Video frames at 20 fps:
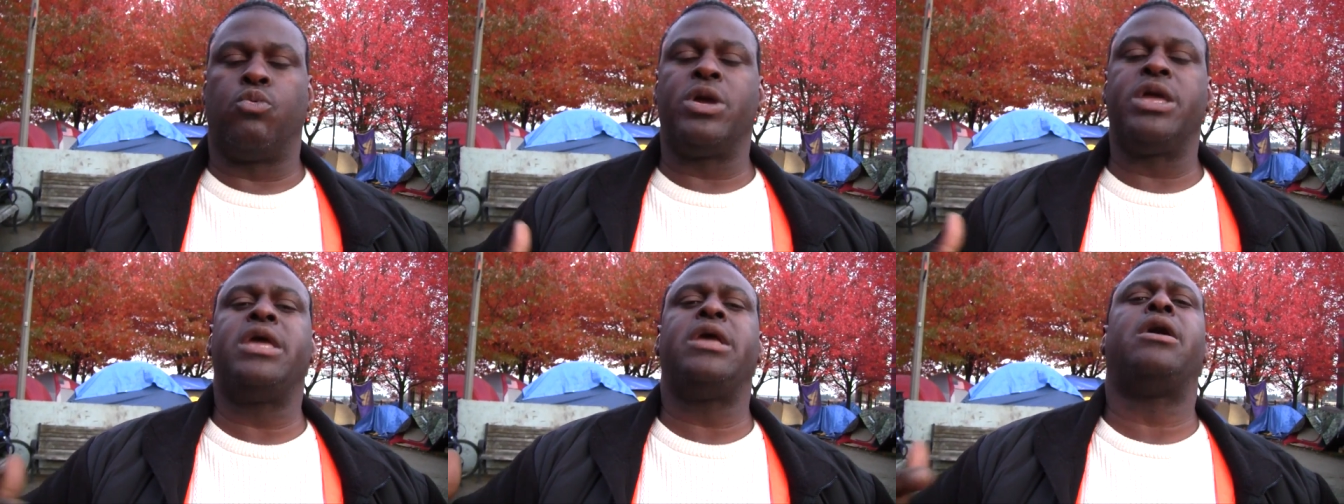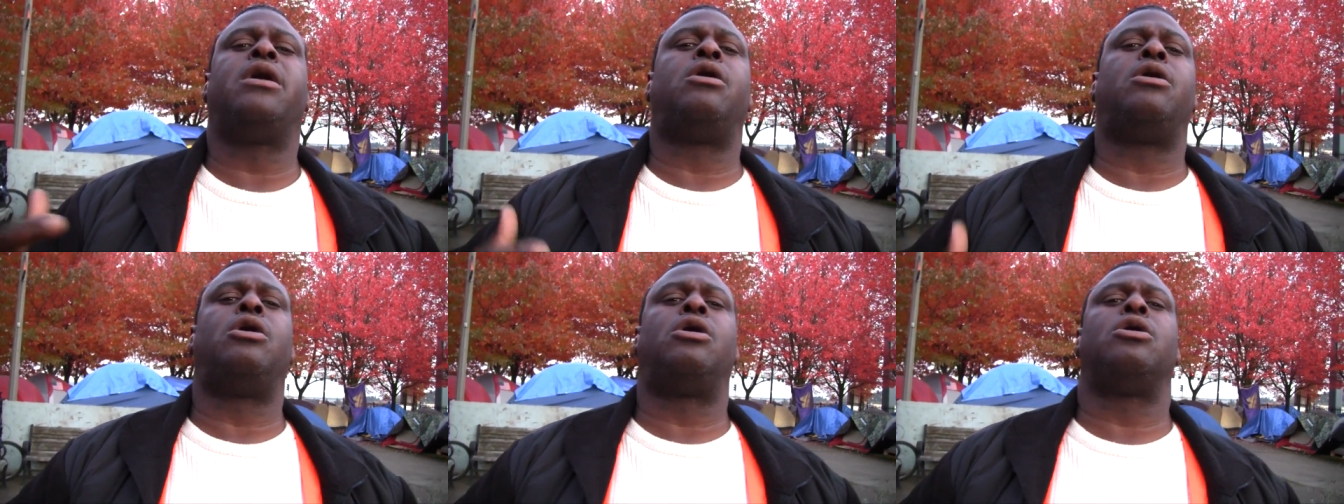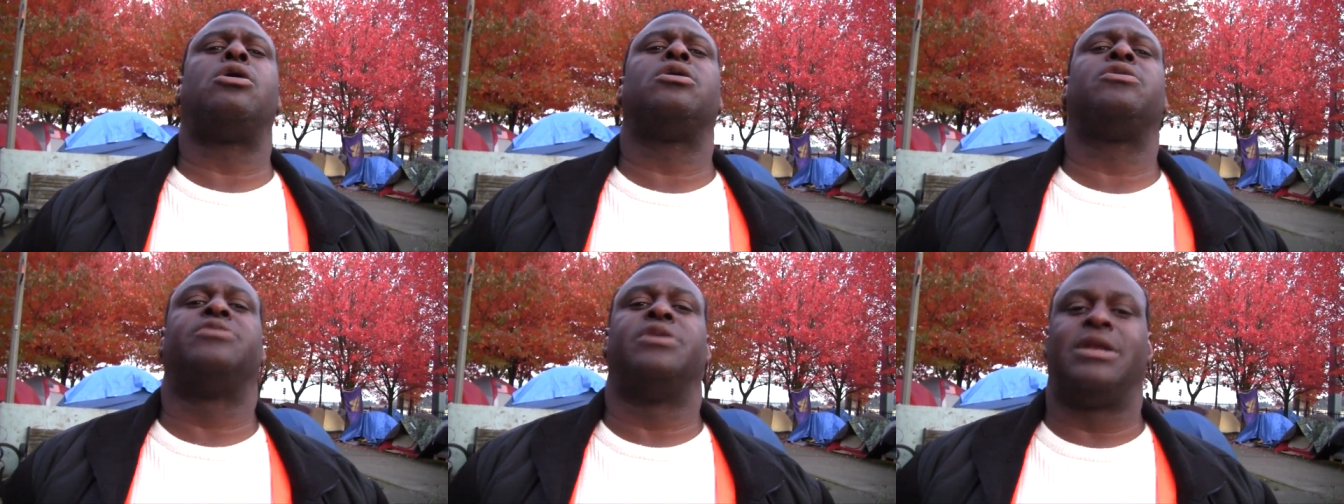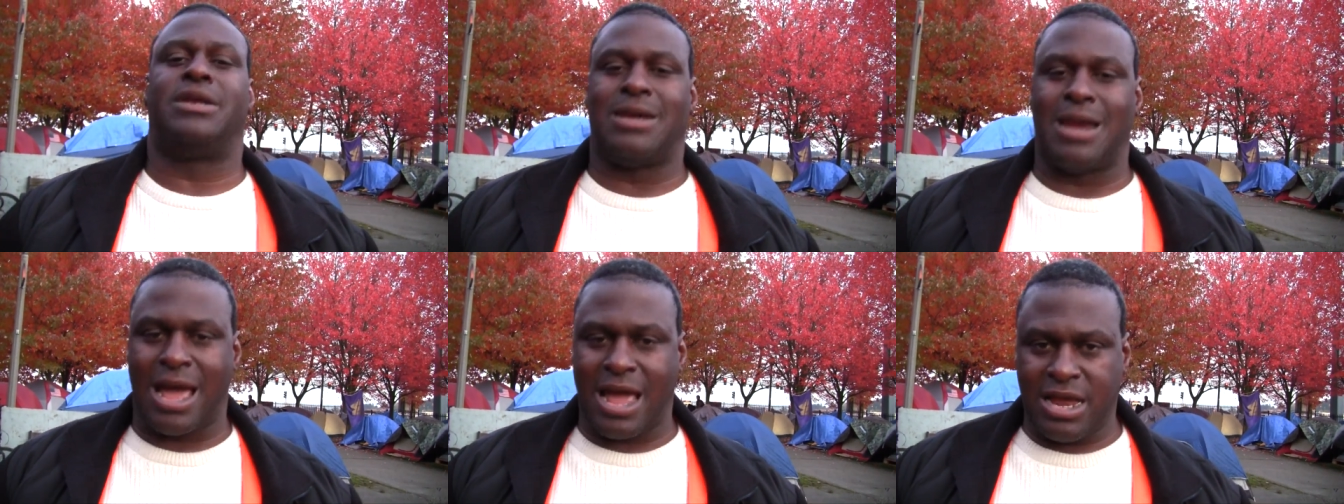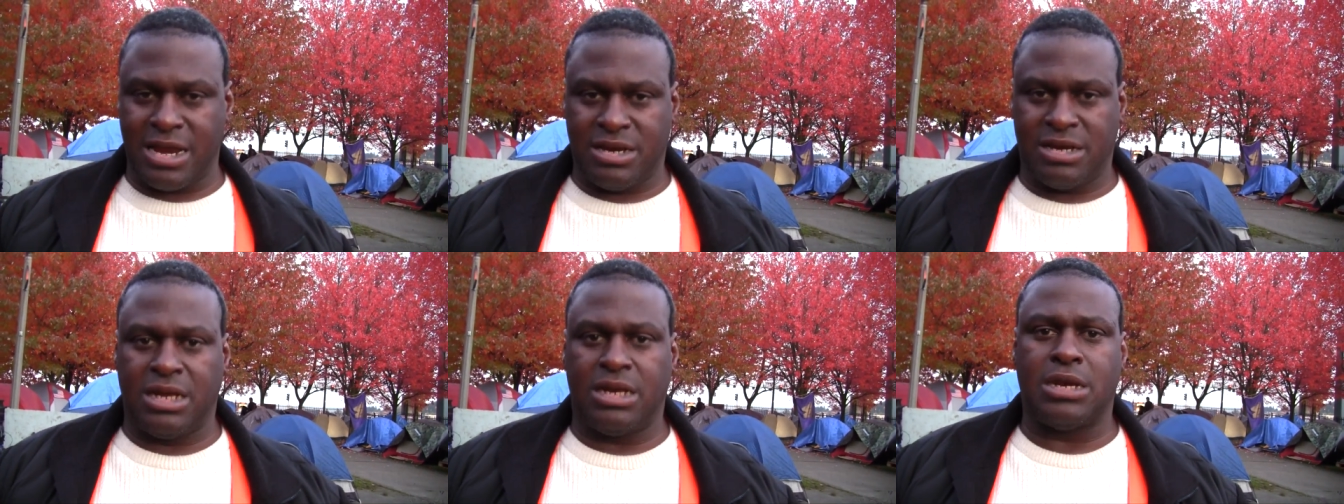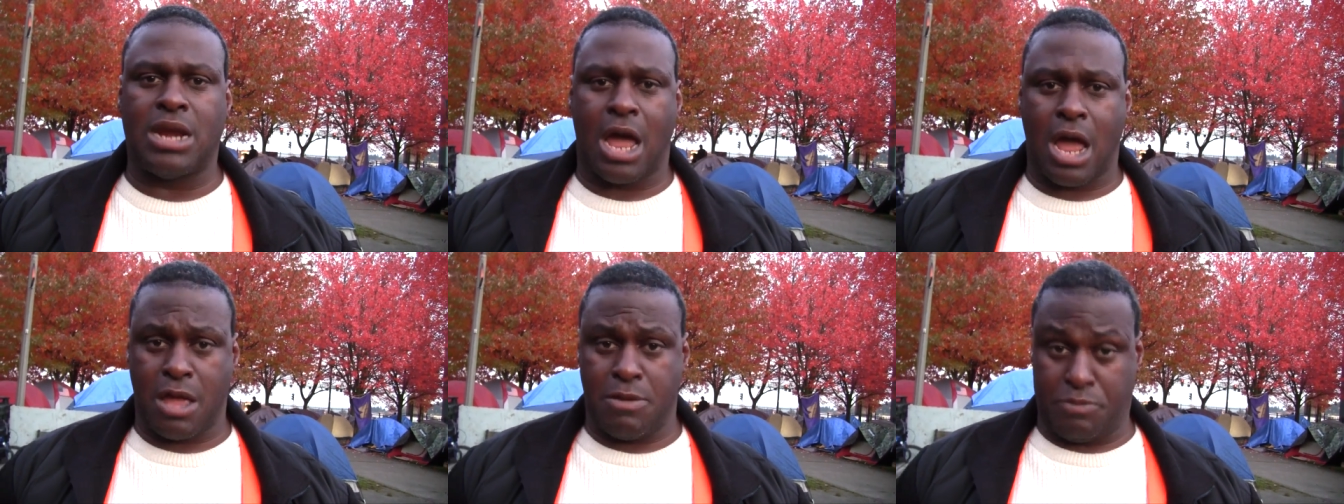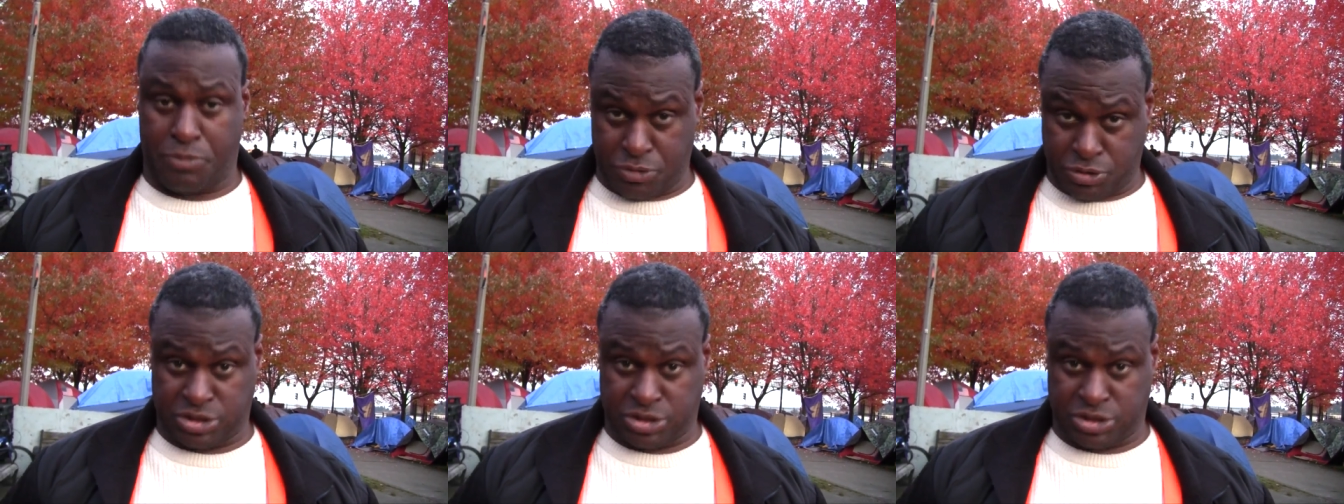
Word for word: we are the 99%.